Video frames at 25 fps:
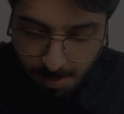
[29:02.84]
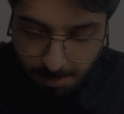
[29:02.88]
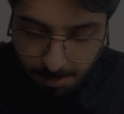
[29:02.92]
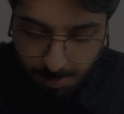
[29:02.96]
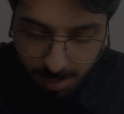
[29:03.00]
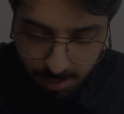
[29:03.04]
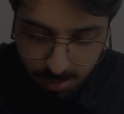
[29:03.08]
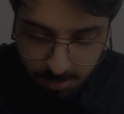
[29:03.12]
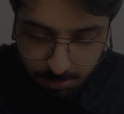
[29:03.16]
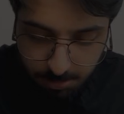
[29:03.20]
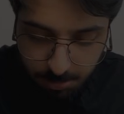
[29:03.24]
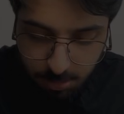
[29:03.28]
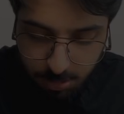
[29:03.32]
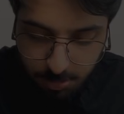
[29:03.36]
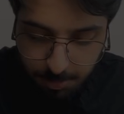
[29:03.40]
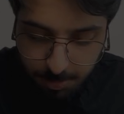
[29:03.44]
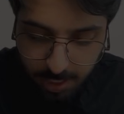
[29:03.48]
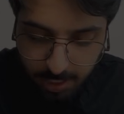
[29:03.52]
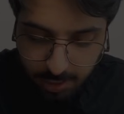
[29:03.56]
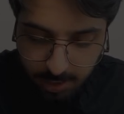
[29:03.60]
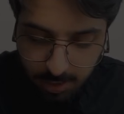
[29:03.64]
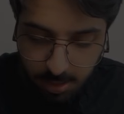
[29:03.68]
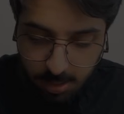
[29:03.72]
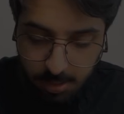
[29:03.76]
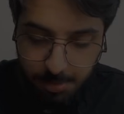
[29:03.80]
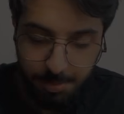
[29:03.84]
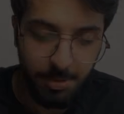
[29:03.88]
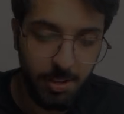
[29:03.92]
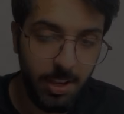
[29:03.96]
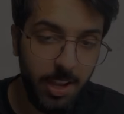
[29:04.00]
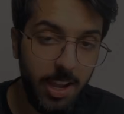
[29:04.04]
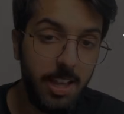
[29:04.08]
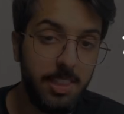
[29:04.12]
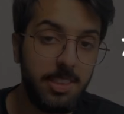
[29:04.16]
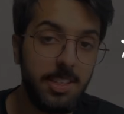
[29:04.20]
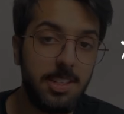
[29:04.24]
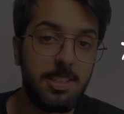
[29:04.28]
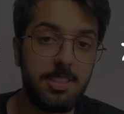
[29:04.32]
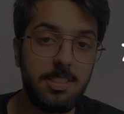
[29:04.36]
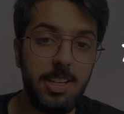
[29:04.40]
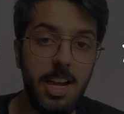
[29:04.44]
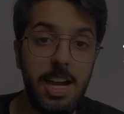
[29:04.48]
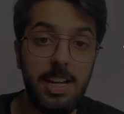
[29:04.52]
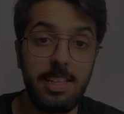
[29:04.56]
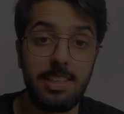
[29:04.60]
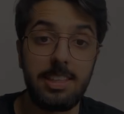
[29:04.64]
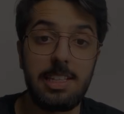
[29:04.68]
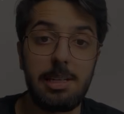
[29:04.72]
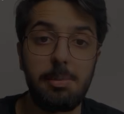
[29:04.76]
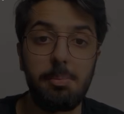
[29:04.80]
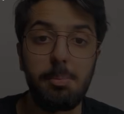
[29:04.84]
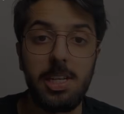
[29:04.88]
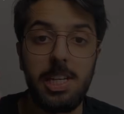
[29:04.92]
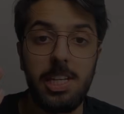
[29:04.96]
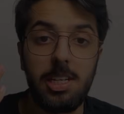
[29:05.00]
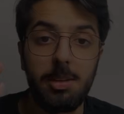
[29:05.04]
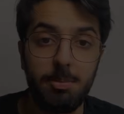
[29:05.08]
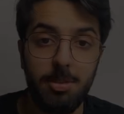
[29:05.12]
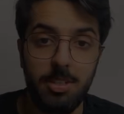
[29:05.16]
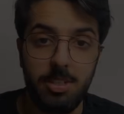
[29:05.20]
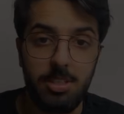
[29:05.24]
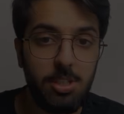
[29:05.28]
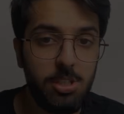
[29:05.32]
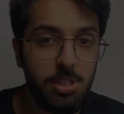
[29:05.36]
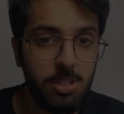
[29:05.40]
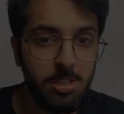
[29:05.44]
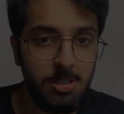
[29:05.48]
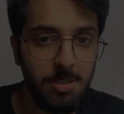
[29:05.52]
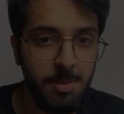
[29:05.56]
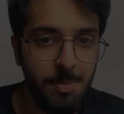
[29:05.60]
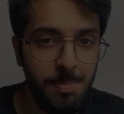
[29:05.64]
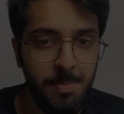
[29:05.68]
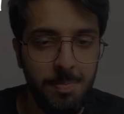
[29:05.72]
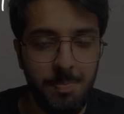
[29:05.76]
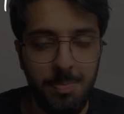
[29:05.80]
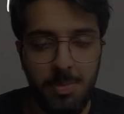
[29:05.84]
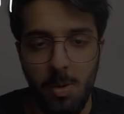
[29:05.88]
Mass moves back up, and then it's at the mean position.